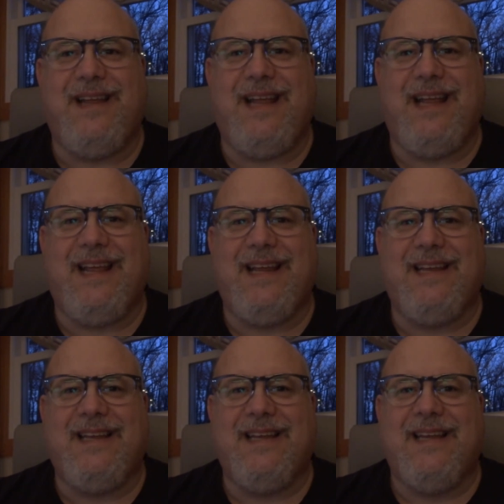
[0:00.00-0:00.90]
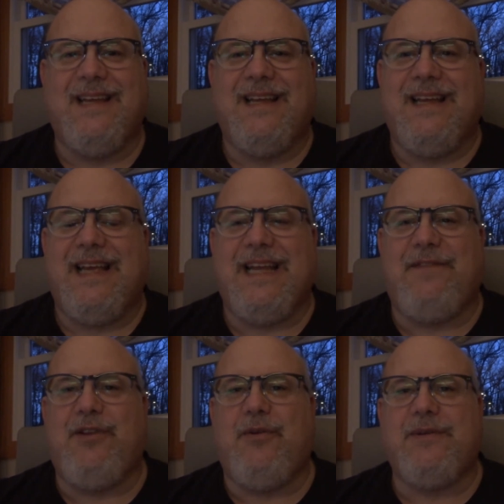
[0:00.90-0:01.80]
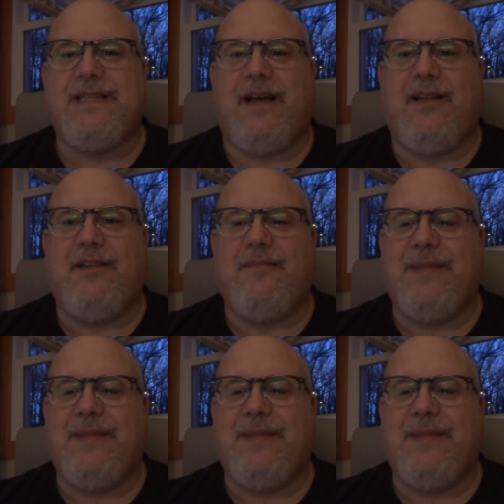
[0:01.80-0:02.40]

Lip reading: and if you don't tell them,